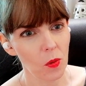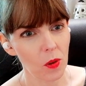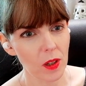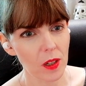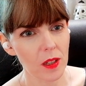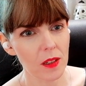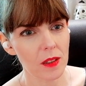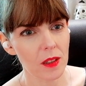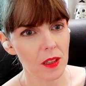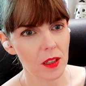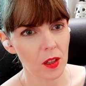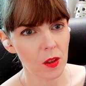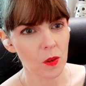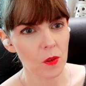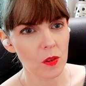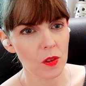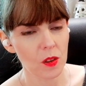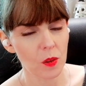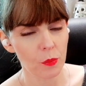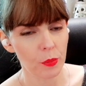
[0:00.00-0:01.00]
What is the
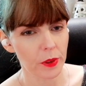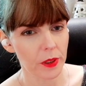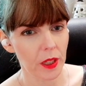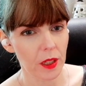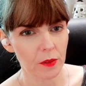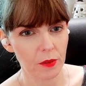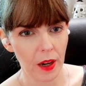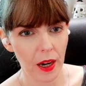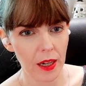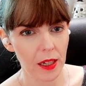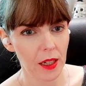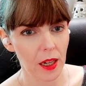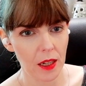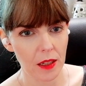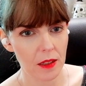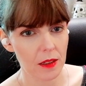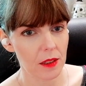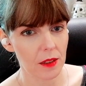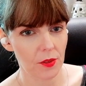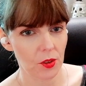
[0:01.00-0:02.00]
use of bringing ray
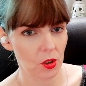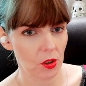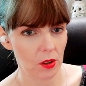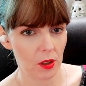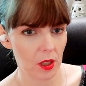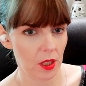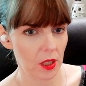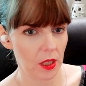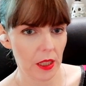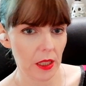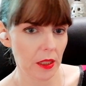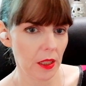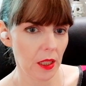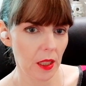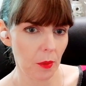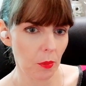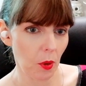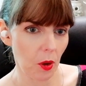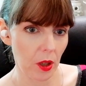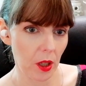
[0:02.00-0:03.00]
guns if you're not going to kill
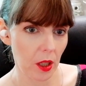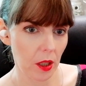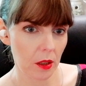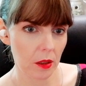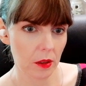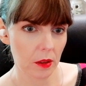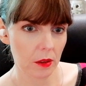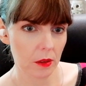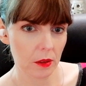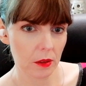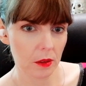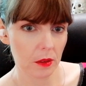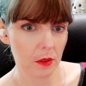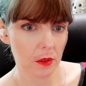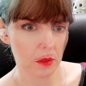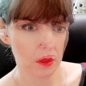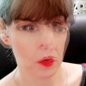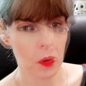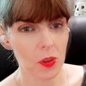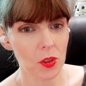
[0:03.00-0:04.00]
anybody?
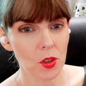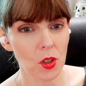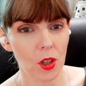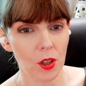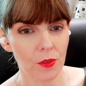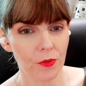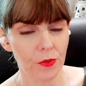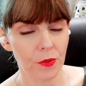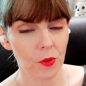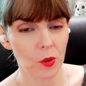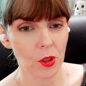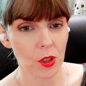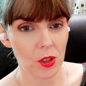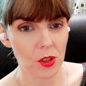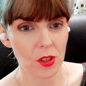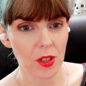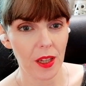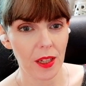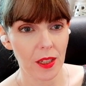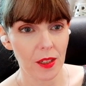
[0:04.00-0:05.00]
The more stock
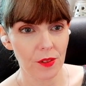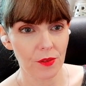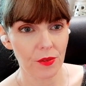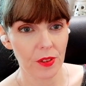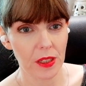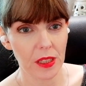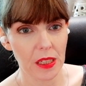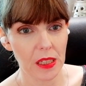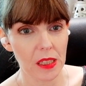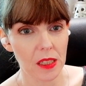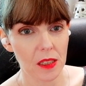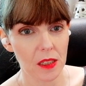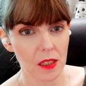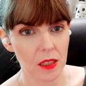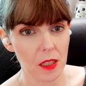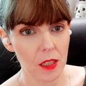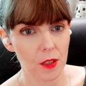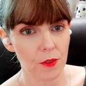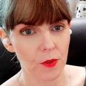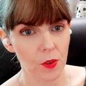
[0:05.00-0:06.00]
footage they can fit into
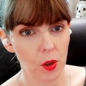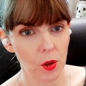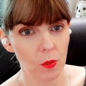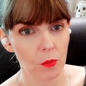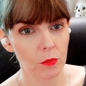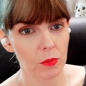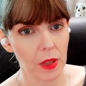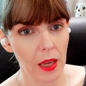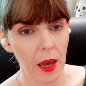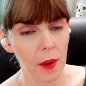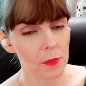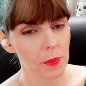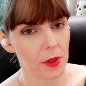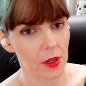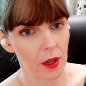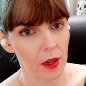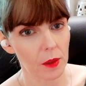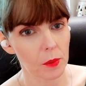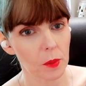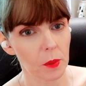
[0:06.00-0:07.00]
this film, the
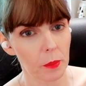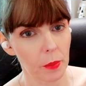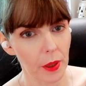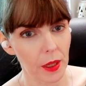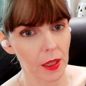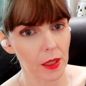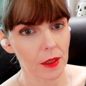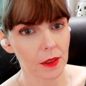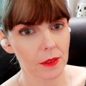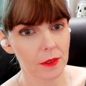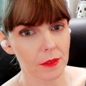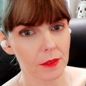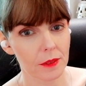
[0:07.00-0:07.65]
happier I will be.